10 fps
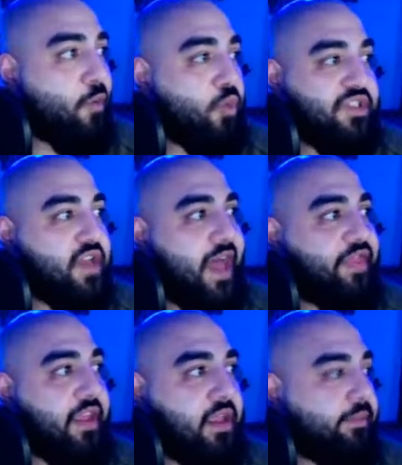was not
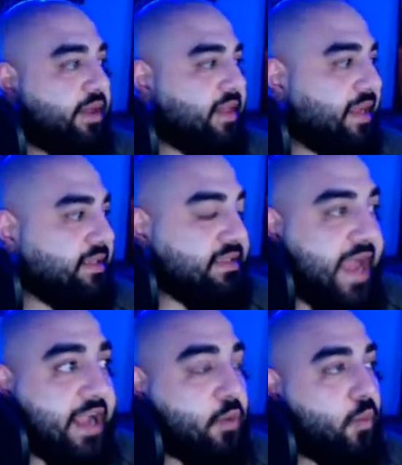thinking about that
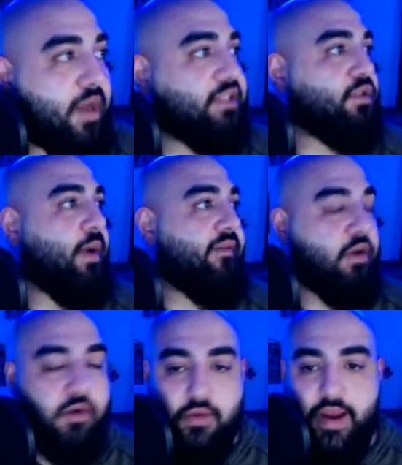stack
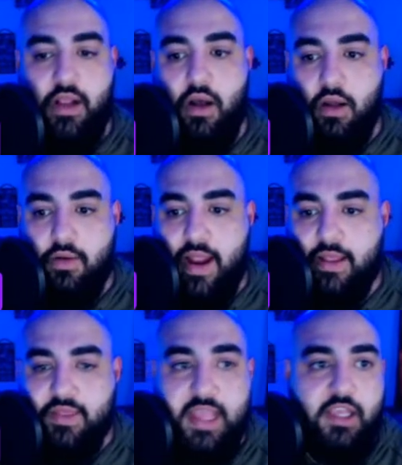whatsoever. Great call, Greg.
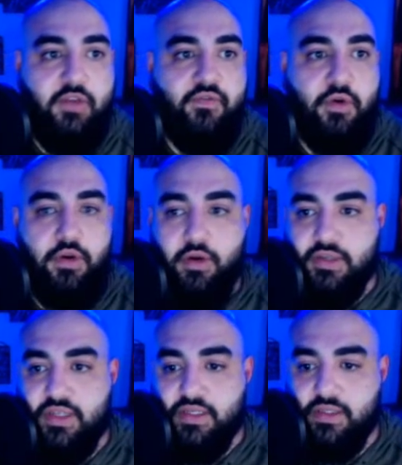Thank you for your
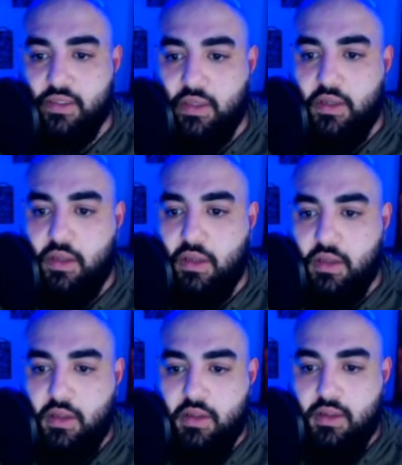assist.
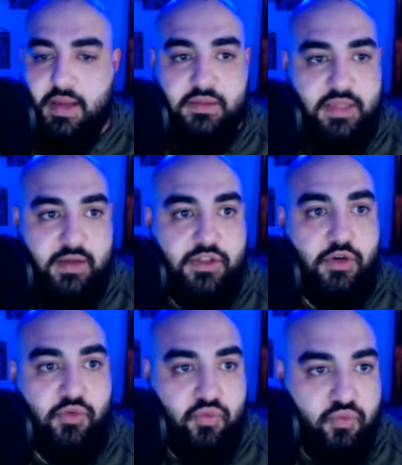That was a
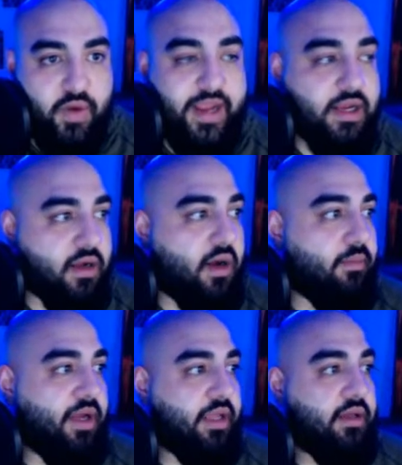great call,
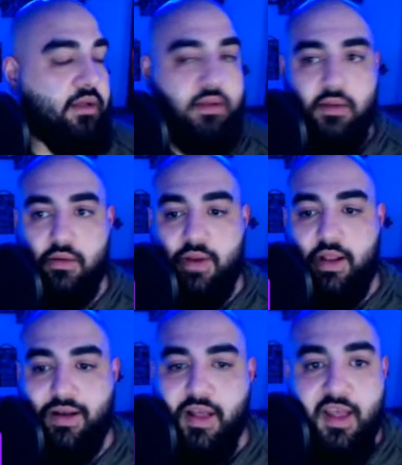buddy. Great
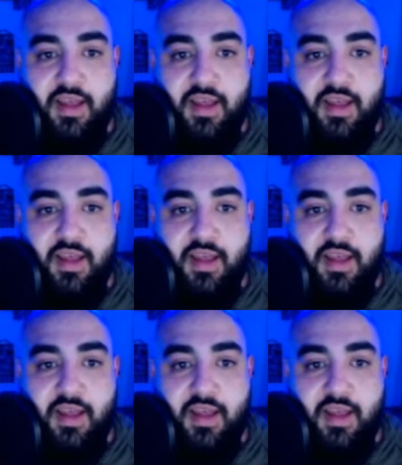call.